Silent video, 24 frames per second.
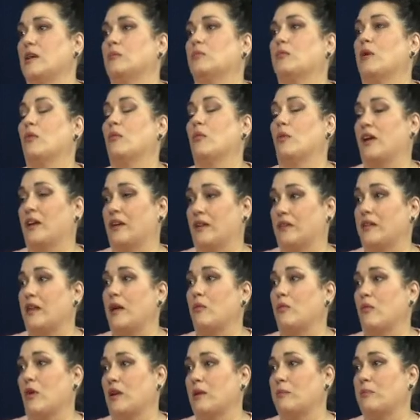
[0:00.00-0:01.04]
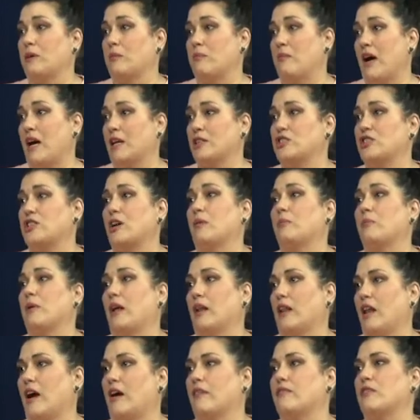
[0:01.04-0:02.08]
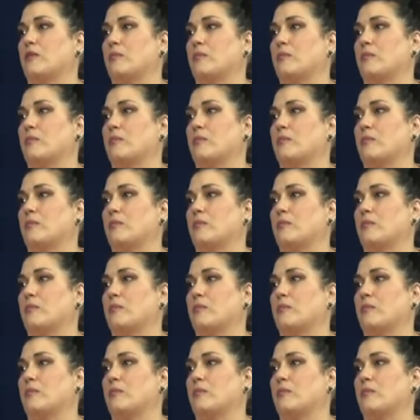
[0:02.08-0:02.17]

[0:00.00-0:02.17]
But when they want to be matched up, I'll have